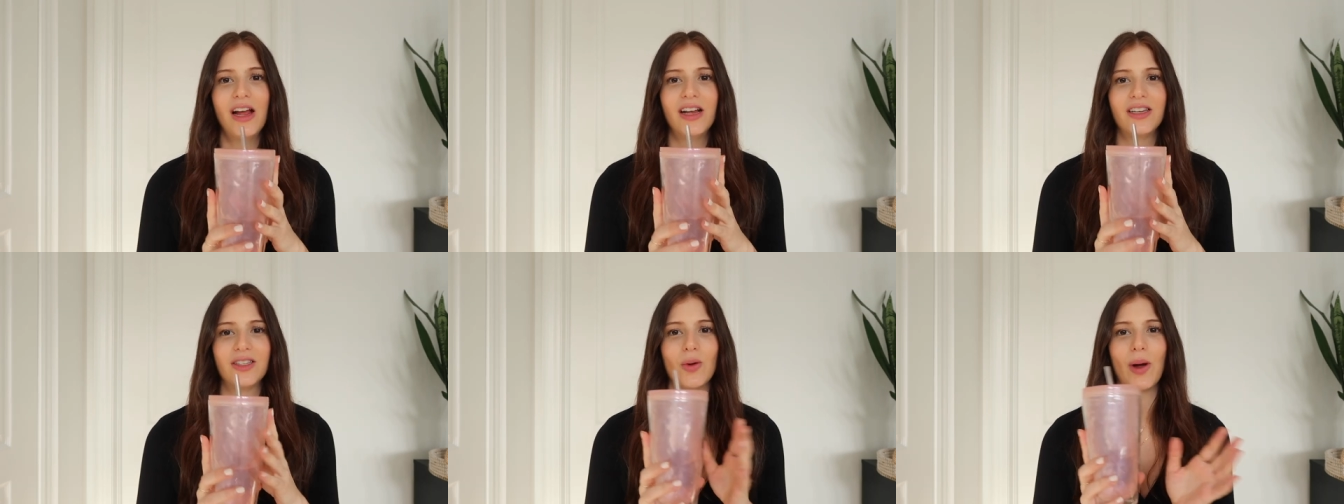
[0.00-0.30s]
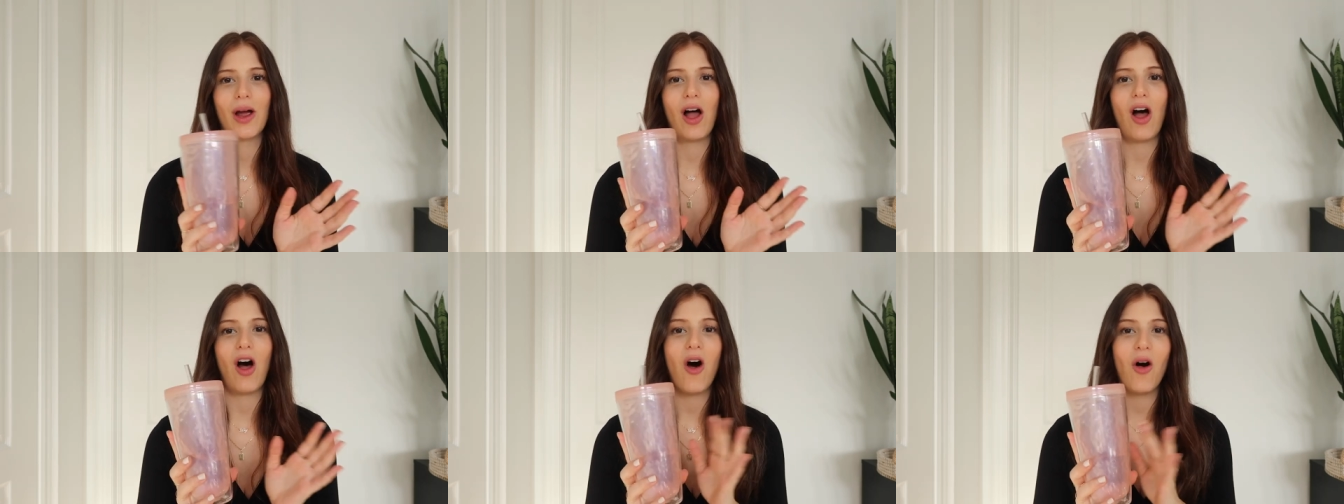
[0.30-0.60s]
So
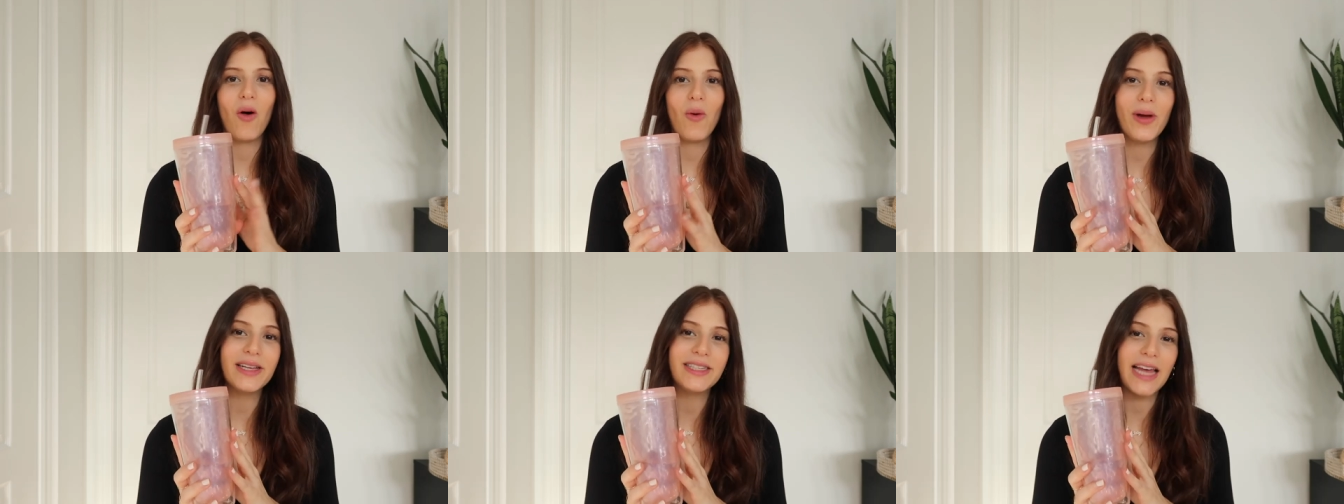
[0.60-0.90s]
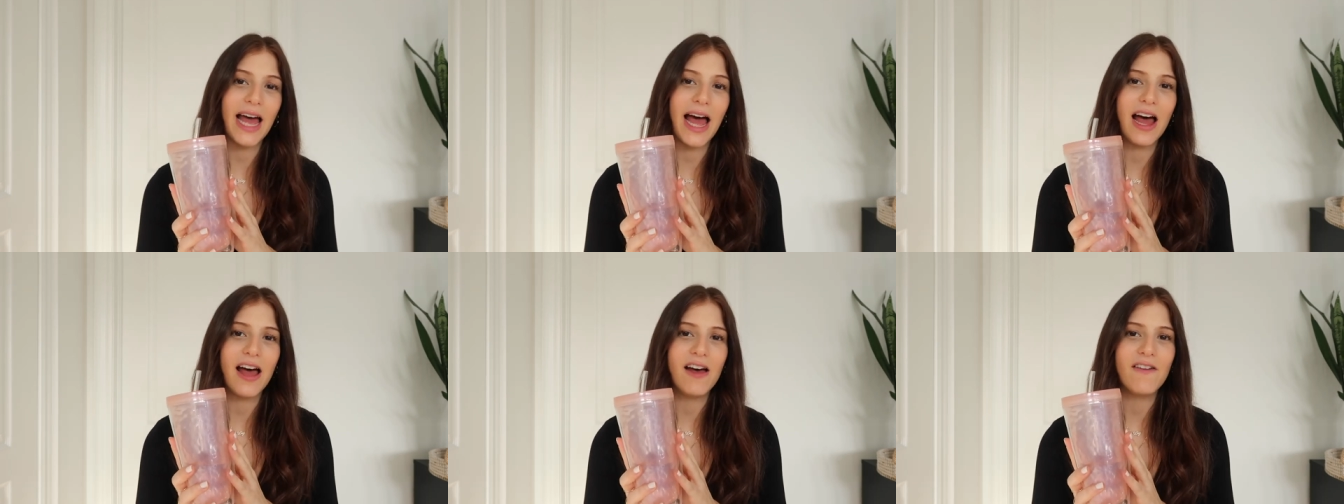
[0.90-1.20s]
I always
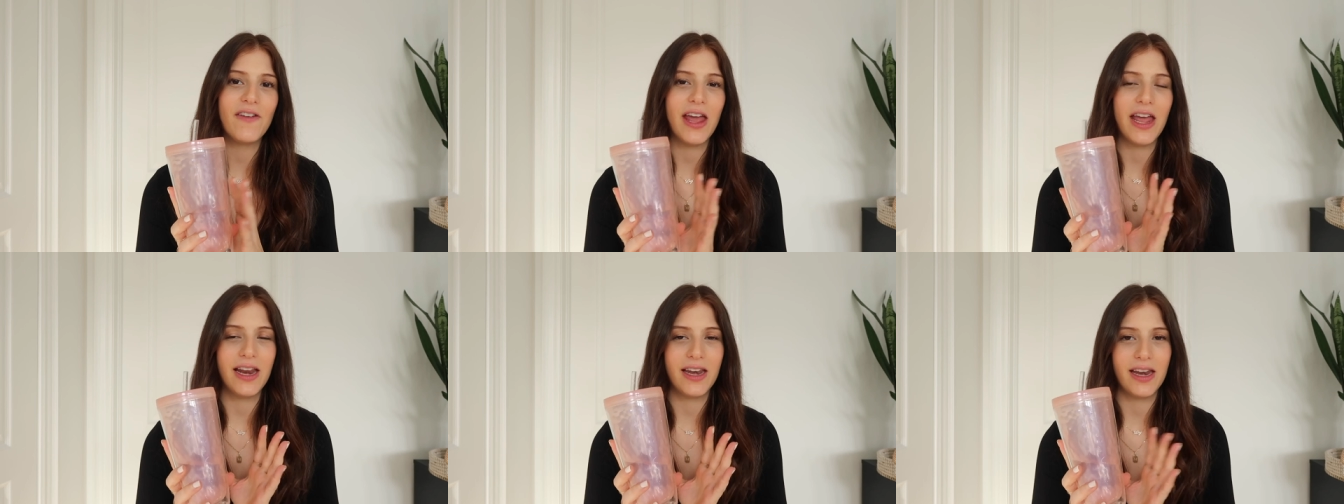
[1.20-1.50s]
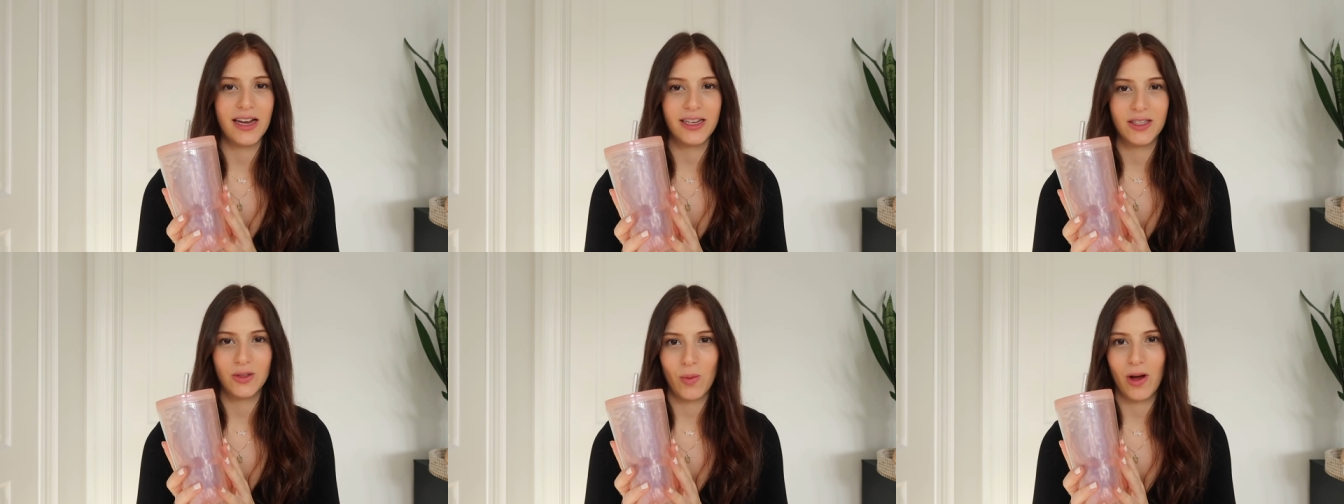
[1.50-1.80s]
have a
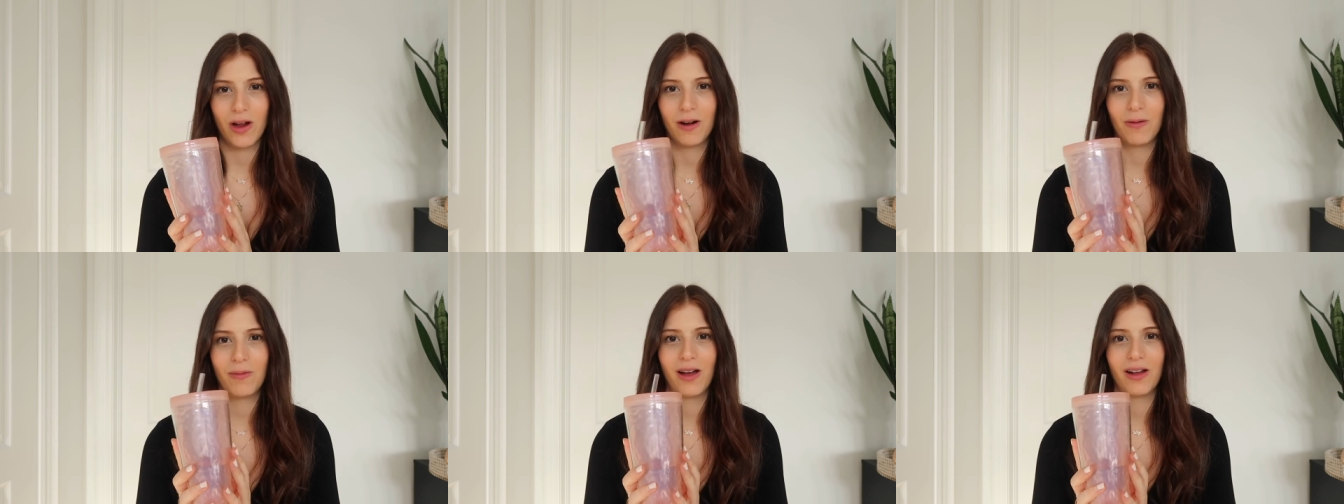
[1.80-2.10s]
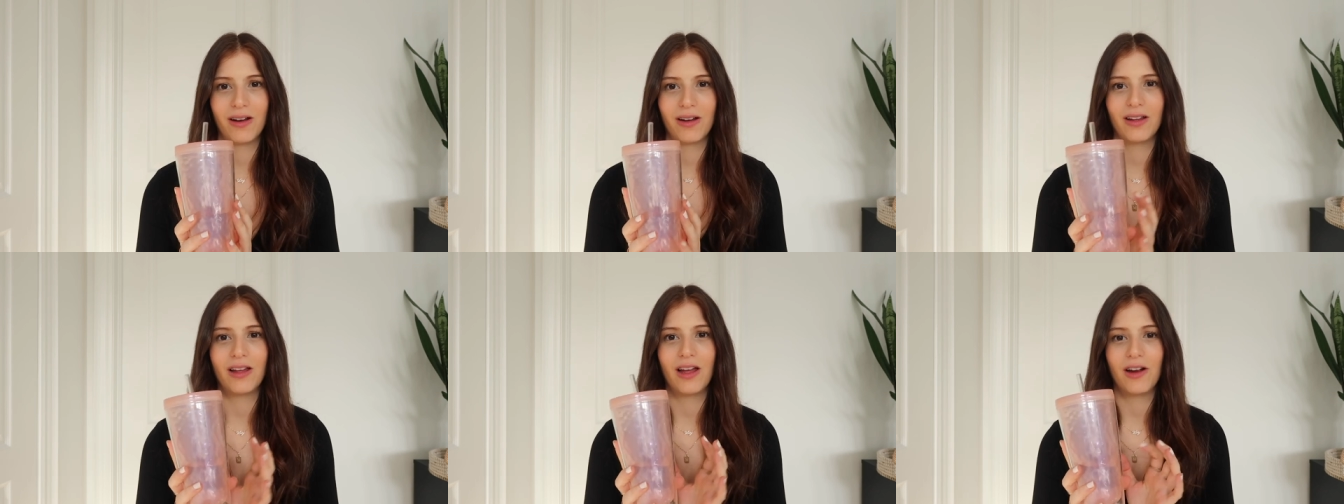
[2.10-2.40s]
nice water
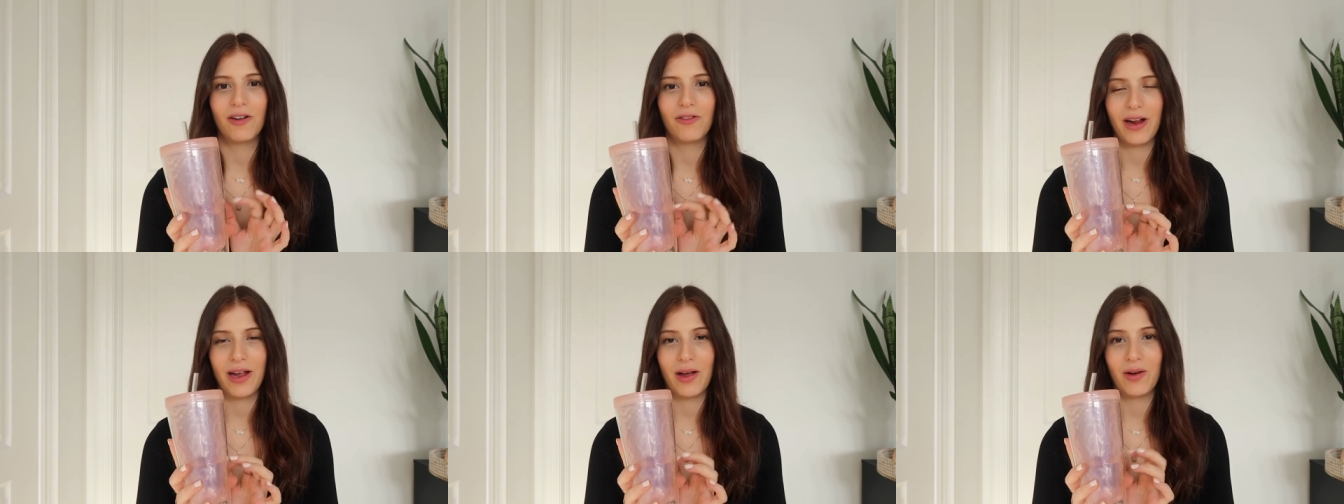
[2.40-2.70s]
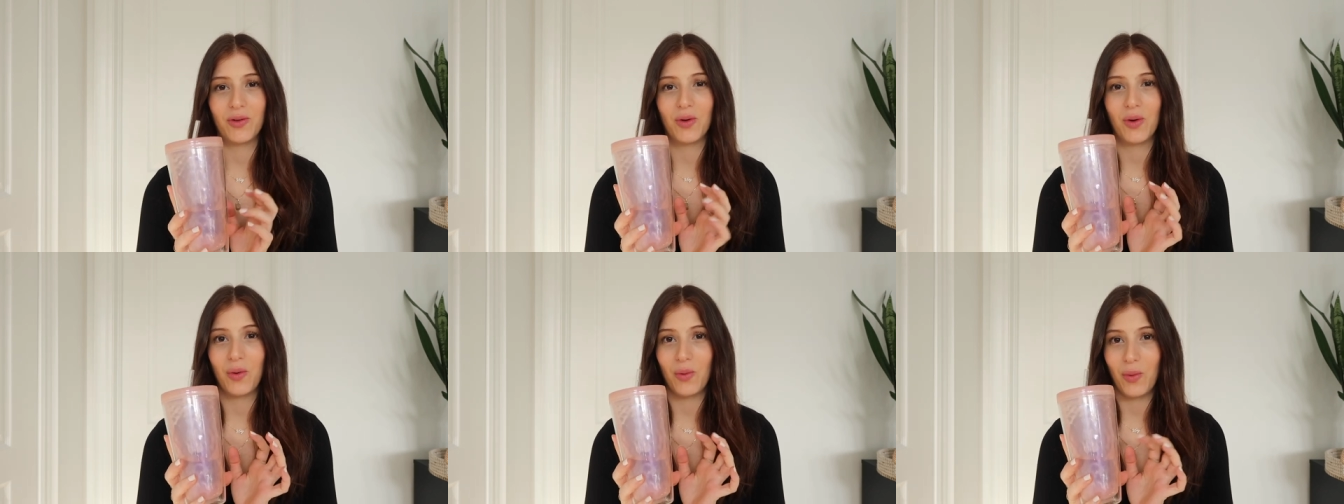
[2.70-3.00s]
bottle
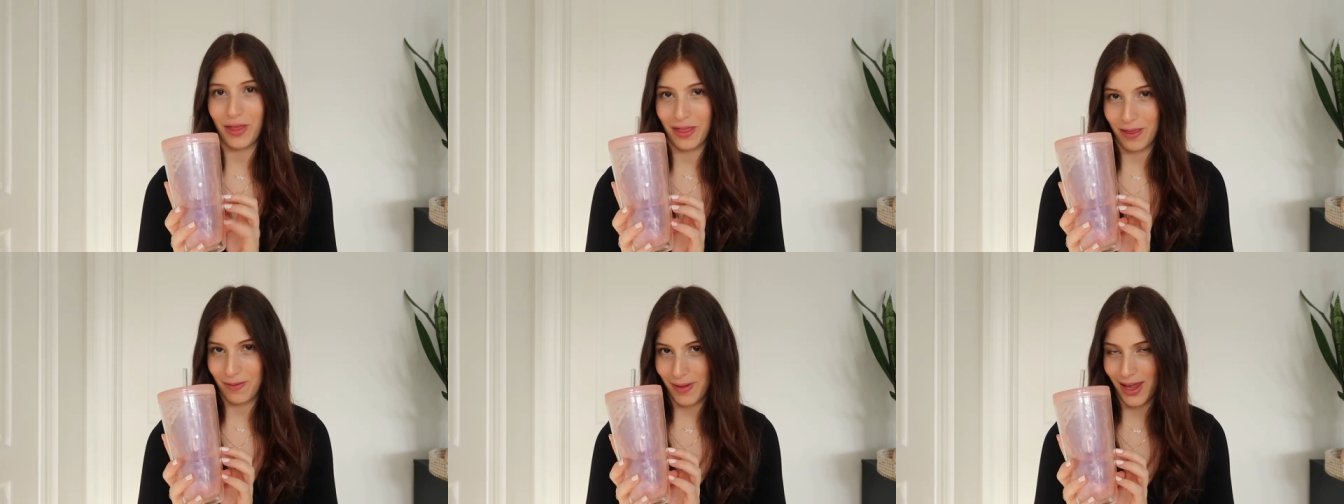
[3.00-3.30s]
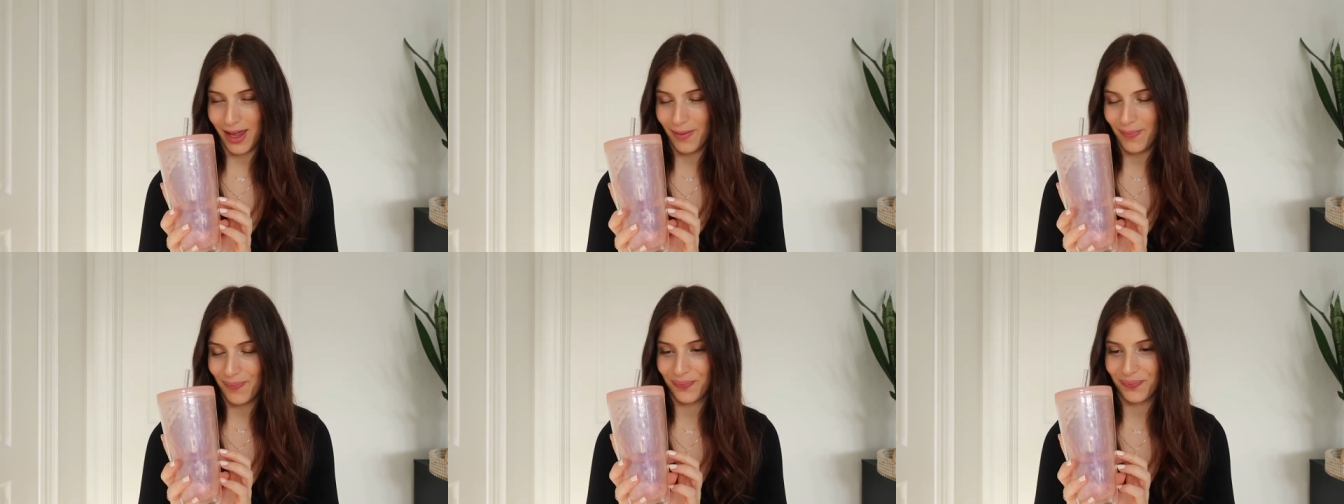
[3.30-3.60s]
around with
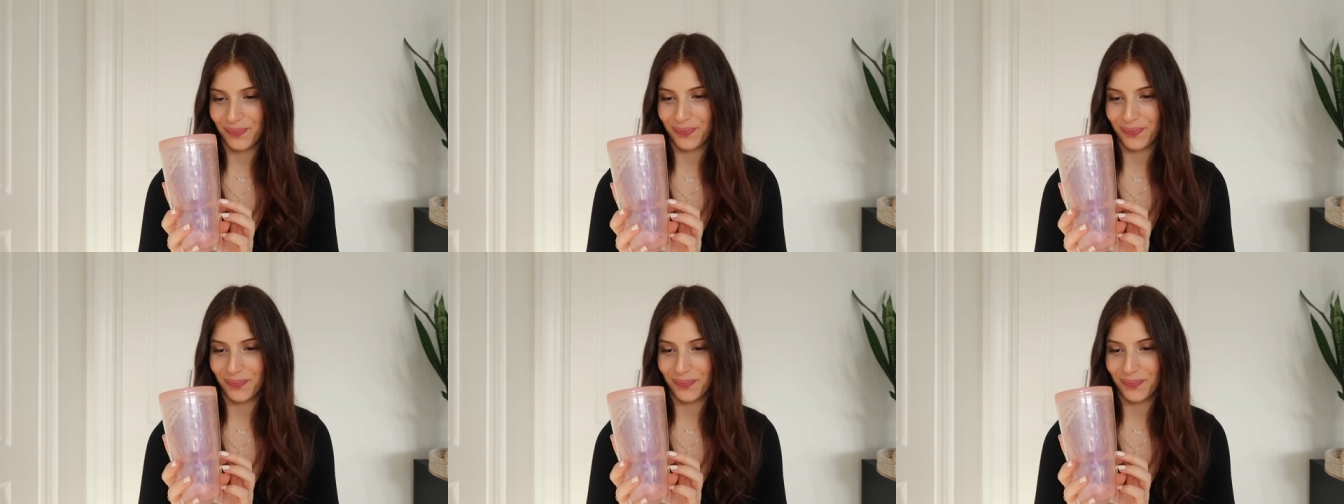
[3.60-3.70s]
me.